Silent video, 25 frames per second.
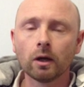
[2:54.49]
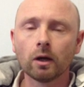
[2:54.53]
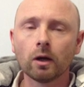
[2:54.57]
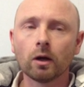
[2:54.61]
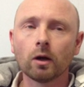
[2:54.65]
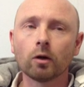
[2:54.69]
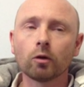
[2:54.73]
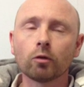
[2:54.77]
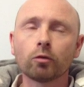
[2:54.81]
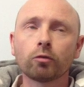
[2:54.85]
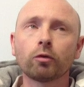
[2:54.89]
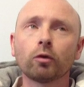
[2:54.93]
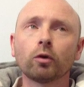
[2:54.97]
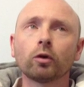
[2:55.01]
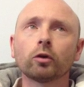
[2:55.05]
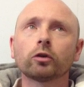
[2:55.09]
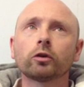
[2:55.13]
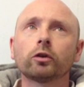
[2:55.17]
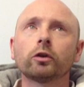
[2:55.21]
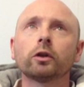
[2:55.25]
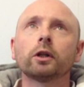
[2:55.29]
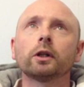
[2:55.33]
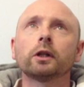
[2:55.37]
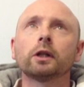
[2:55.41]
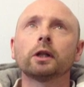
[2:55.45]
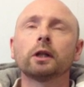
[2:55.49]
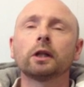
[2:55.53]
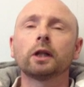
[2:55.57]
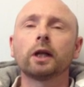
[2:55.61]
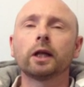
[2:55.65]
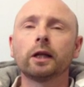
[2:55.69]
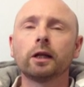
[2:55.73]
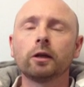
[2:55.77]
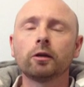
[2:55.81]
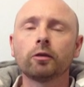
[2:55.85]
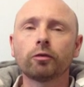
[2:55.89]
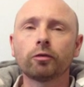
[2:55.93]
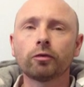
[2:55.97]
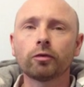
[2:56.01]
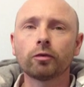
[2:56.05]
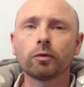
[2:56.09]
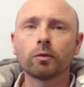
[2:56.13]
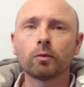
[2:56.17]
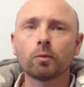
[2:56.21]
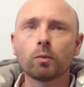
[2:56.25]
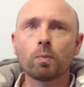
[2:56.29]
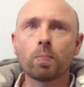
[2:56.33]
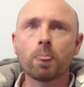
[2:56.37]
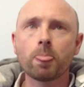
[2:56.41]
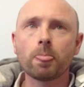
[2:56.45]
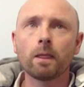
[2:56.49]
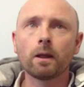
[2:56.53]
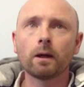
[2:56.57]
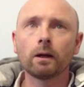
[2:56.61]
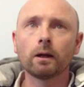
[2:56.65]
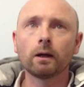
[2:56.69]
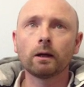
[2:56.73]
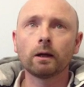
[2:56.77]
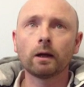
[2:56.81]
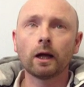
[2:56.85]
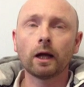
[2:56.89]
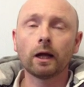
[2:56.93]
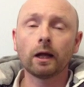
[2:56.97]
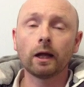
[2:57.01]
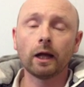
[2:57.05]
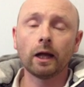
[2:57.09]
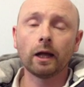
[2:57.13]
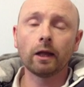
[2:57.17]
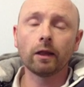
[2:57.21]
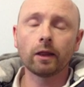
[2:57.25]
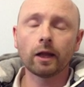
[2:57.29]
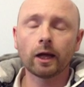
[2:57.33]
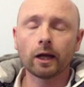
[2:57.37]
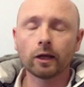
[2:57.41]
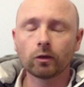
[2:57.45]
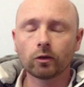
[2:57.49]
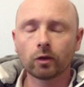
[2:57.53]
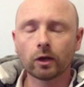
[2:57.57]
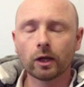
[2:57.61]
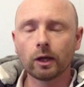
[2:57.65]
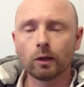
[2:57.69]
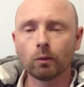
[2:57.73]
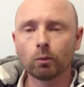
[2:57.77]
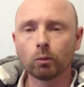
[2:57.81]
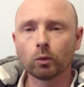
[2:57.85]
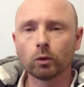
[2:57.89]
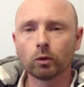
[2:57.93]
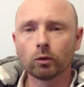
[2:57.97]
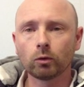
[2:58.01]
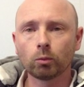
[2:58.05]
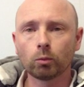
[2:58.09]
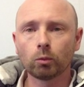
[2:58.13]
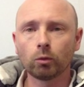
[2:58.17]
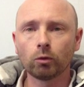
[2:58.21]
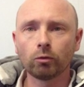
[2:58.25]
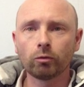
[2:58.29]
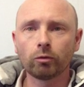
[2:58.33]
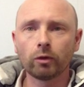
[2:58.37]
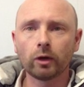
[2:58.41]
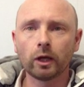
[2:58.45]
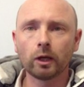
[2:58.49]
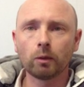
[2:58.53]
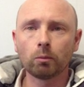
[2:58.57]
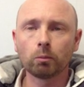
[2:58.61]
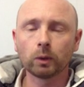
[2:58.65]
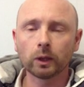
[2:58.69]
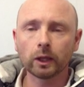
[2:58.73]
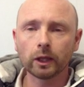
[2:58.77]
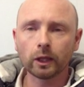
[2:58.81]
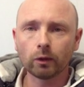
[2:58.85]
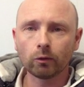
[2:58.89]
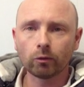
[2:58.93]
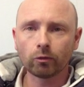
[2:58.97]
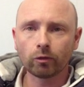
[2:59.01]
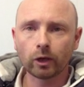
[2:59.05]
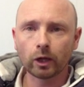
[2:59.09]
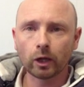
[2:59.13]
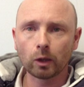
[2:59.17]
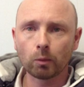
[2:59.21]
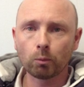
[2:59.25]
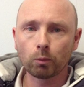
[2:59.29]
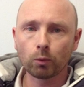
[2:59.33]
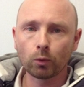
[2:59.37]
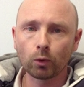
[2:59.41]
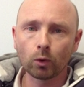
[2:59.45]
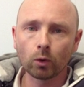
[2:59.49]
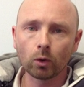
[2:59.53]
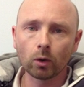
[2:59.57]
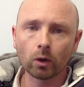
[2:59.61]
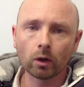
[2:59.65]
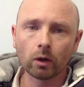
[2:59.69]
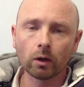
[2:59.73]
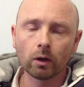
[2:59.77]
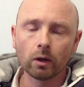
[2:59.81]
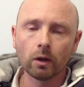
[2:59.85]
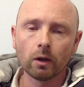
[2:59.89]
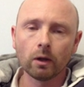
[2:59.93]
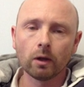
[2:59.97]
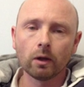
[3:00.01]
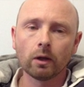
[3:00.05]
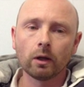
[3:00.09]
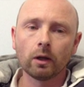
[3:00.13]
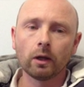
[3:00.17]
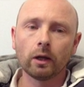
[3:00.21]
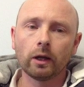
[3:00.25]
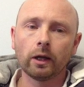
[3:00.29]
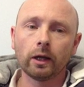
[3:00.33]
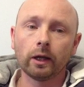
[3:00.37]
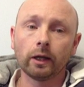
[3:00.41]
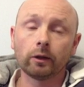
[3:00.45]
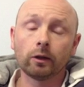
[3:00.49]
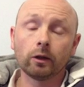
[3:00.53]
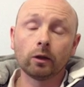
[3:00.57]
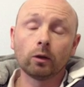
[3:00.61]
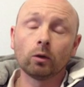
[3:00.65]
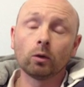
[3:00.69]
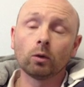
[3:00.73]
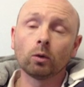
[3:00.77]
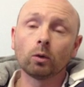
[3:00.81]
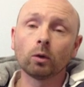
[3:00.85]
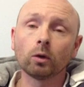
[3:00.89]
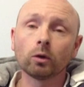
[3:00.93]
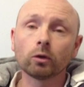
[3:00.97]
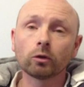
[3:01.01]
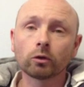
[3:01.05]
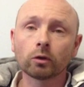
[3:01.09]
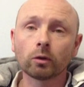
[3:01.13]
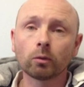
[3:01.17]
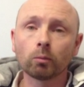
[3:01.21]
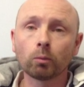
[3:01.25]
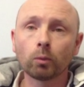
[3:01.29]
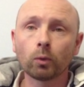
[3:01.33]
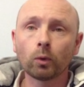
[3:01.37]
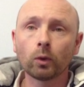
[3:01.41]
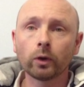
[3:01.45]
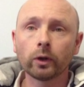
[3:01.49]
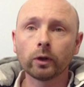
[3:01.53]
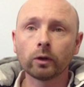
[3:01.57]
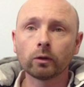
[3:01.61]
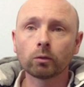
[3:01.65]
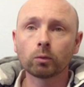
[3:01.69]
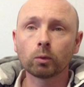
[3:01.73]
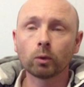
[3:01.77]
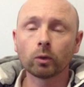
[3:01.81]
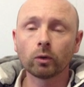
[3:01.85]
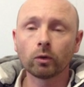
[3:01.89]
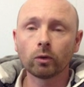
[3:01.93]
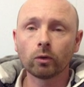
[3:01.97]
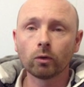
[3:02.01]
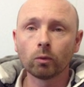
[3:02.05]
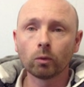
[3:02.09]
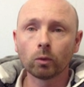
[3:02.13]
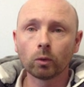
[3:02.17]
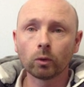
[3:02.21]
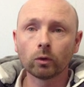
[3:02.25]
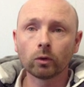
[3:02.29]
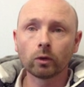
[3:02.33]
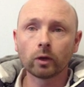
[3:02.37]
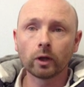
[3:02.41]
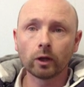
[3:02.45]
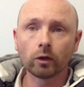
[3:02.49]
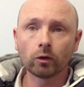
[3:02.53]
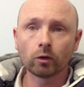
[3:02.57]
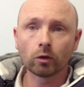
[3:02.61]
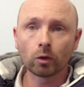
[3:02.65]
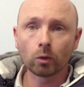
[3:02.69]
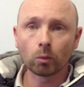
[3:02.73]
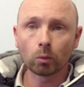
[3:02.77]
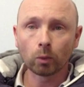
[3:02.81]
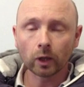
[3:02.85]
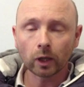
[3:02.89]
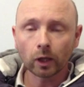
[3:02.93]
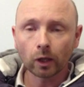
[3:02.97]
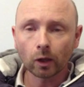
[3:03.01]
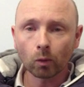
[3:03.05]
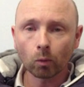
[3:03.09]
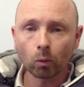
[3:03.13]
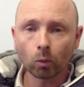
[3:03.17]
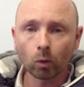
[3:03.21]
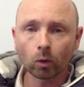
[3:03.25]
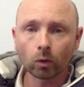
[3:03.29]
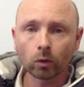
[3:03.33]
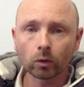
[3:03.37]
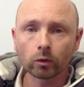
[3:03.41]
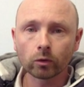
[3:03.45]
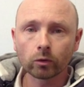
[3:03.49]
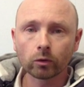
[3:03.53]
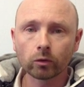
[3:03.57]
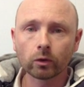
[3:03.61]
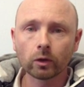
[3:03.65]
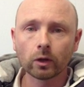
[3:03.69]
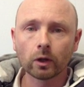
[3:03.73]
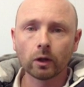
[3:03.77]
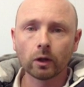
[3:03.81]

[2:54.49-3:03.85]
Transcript: Unfortunately, life at that time was very bleak, very poor. I didn't know at some point what days of the week it was.